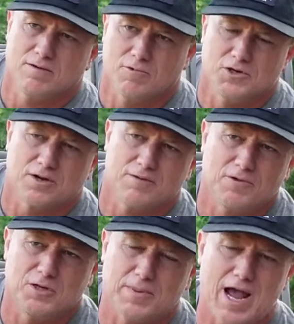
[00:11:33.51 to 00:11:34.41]
when you're
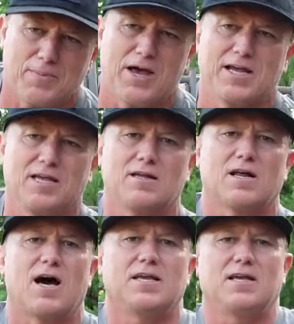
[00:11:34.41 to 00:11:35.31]
backpacking and
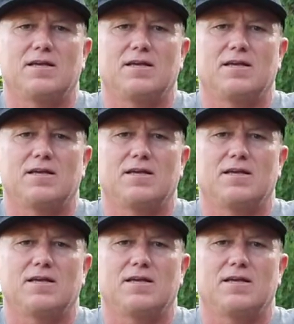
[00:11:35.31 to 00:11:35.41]
hiking,